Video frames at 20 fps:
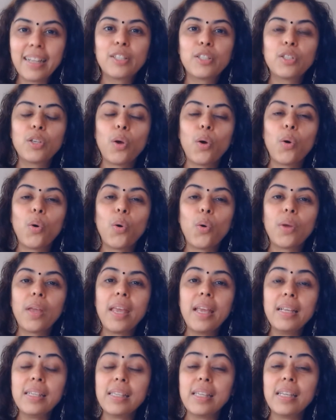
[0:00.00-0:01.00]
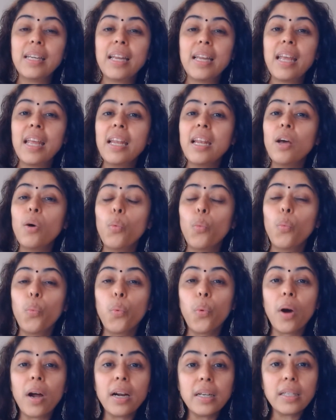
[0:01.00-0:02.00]
So he said, in a
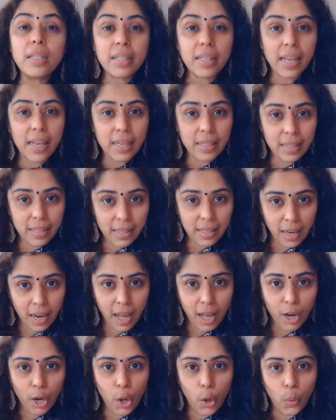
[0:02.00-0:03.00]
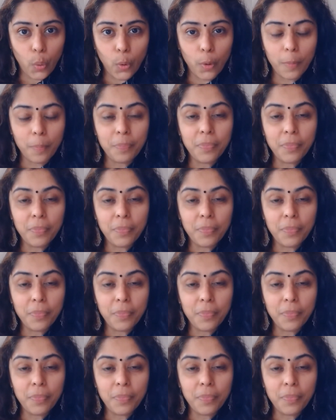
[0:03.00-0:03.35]
worst case scenario,